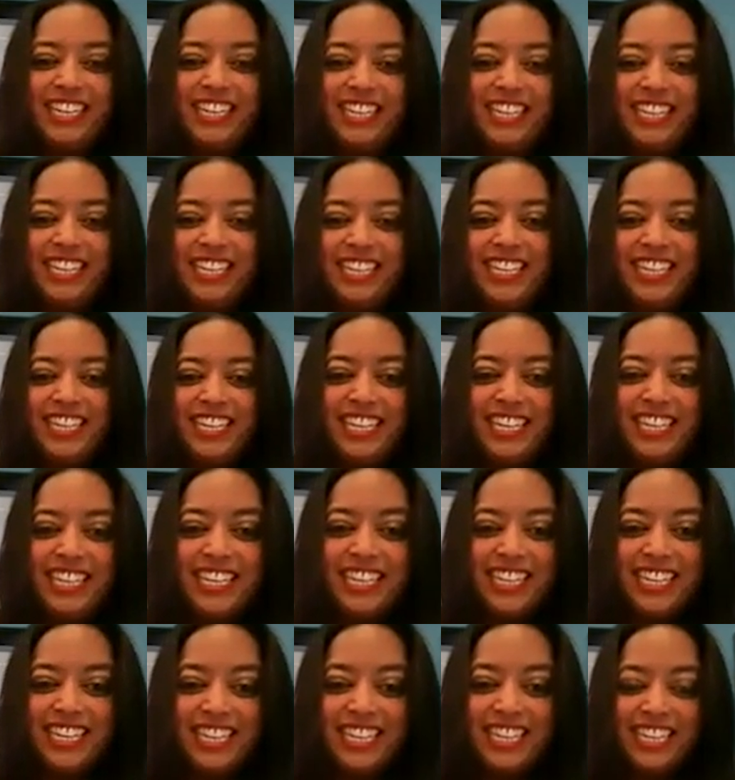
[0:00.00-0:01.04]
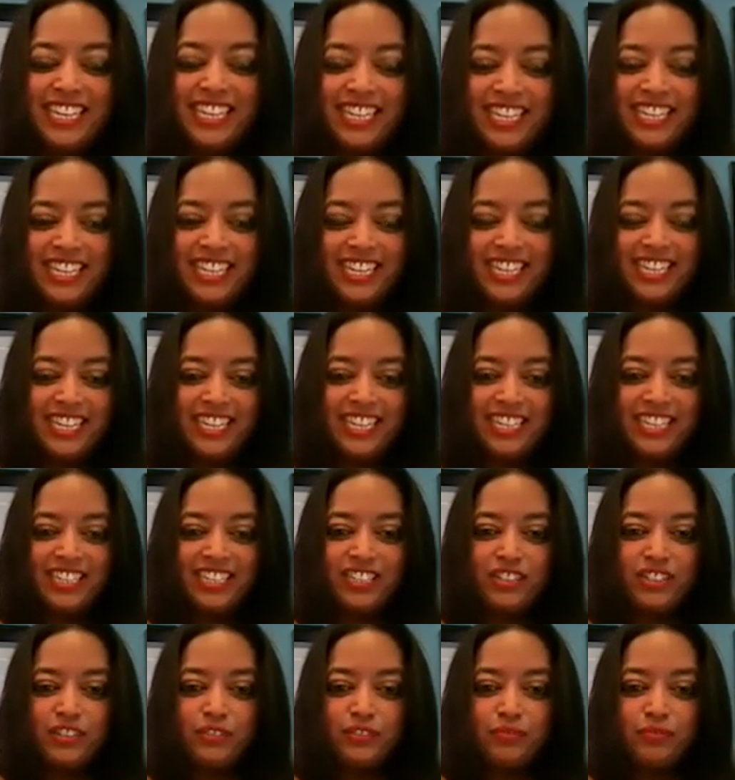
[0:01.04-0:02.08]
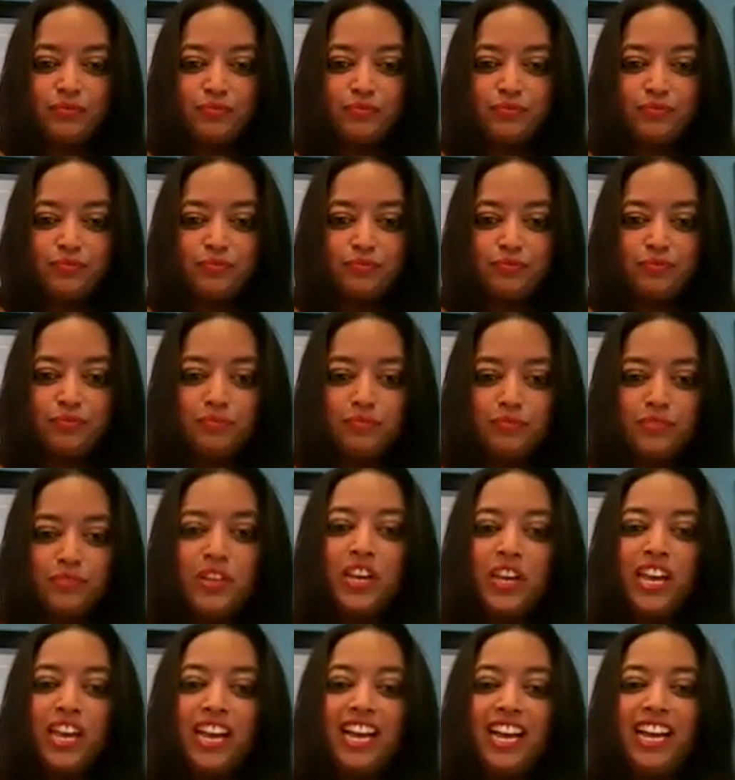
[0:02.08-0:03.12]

This person isn't speaking.